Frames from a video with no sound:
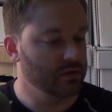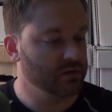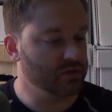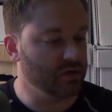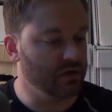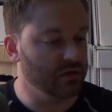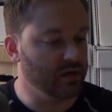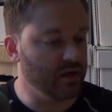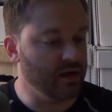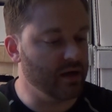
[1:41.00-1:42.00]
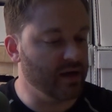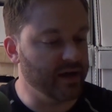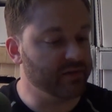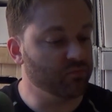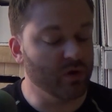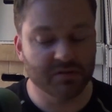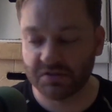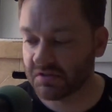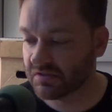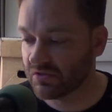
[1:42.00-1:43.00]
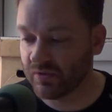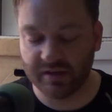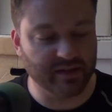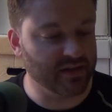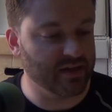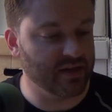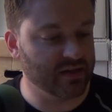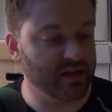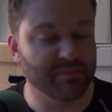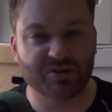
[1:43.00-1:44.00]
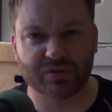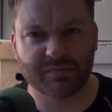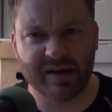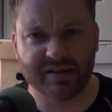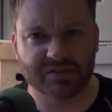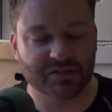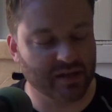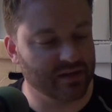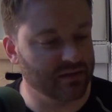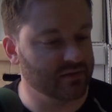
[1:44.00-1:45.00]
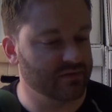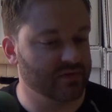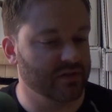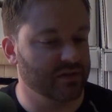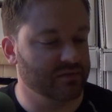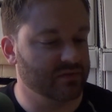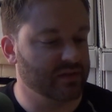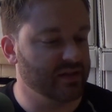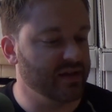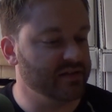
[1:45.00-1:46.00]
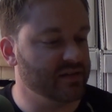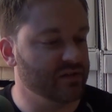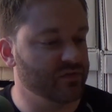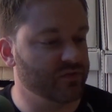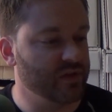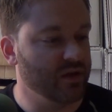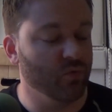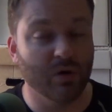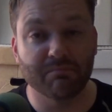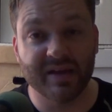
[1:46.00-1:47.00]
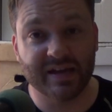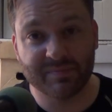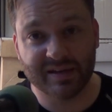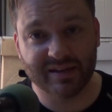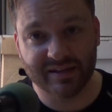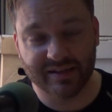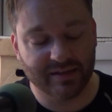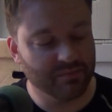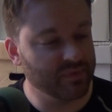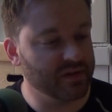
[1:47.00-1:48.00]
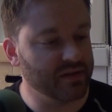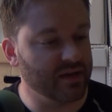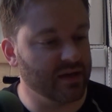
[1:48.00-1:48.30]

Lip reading: So I was doing like kind of measuring the boxes kind of to get an idea of what may be in it, but